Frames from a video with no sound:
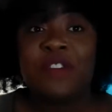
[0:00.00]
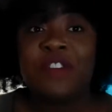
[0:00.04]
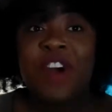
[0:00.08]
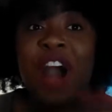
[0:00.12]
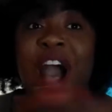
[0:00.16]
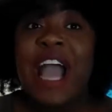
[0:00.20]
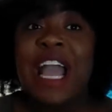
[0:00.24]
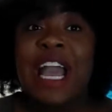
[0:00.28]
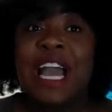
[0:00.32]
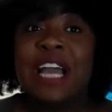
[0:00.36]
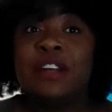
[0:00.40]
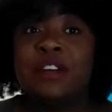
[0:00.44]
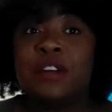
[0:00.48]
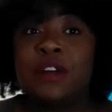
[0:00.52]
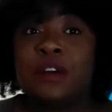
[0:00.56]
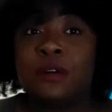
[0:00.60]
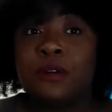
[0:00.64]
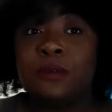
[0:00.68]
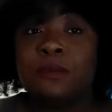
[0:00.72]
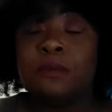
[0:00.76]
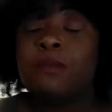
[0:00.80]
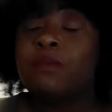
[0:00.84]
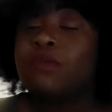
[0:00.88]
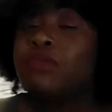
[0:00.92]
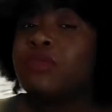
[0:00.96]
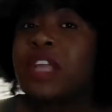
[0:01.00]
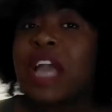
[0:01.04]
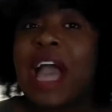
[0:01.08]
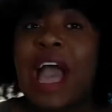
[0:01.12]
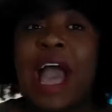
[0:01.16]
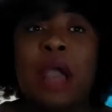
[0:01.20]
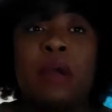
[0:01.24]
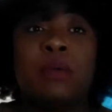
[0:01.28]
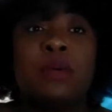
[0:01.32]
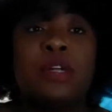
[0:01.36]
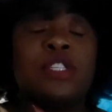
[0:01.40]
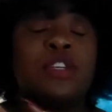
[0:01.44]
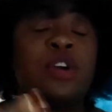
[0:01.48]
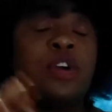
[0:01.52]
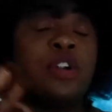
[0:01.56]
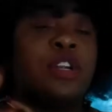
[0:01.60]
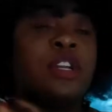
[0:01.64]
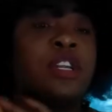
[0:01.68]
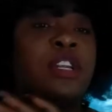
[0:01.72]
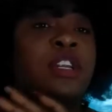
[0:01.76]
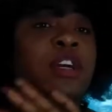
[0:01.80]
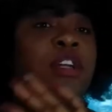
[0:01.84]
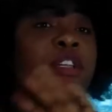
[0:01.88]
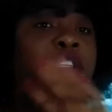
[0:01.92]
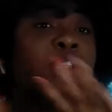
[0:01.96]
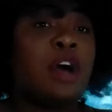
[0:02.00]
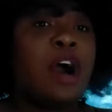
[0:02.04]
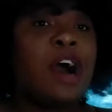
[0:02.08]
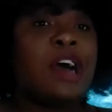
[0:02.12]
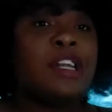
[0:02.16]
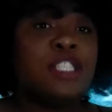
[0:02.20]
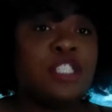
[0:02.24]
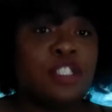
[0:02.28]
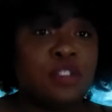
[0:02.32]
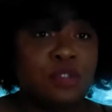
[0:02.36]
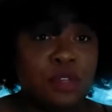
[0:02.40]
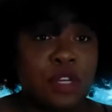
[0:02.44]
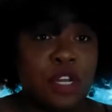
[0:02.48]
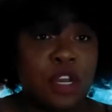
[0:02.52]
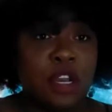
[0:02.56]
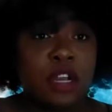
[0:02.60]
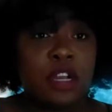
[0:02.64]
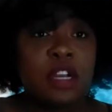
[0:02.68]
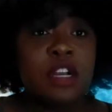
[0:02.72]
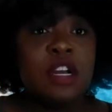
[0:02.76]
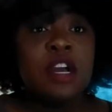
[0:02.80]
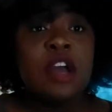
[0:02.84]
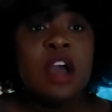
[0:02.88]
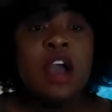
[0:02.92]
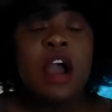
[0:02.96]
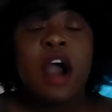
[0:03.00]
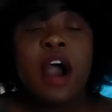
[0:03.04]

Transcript: If I had known, I would have started it a lot sooner.